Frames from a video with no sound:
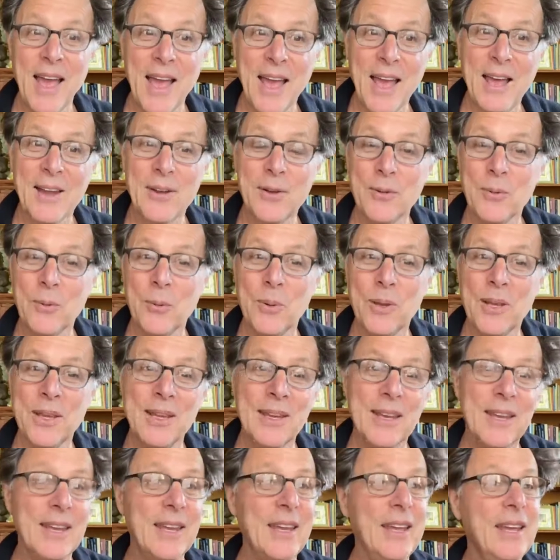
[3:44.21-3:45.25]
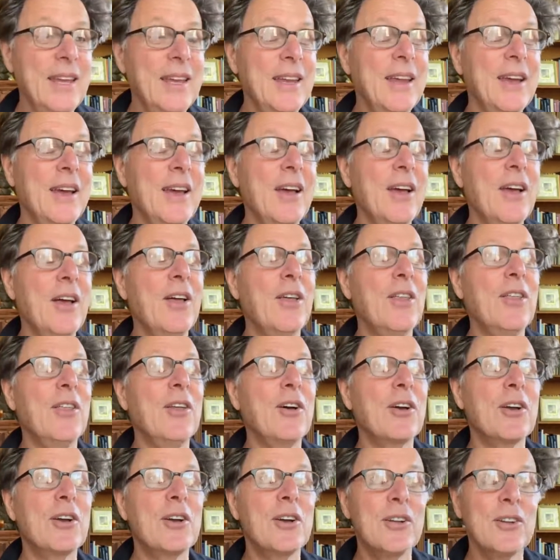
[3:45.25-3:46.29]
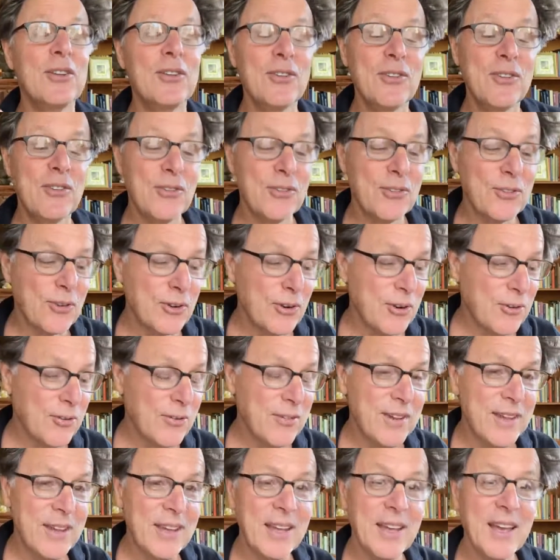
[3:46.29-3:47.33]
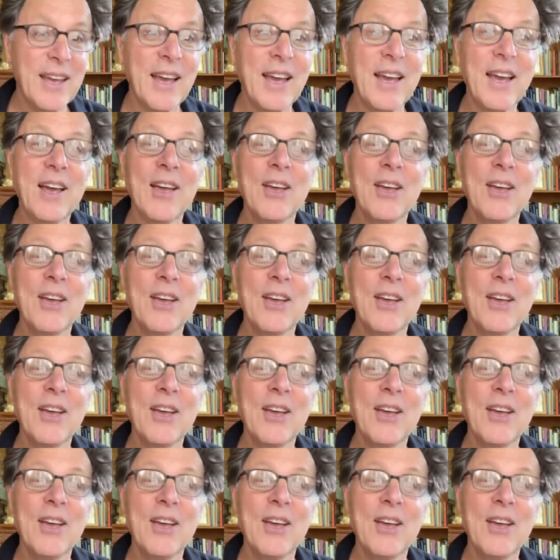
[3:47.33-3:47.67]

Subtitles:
and we need the conserving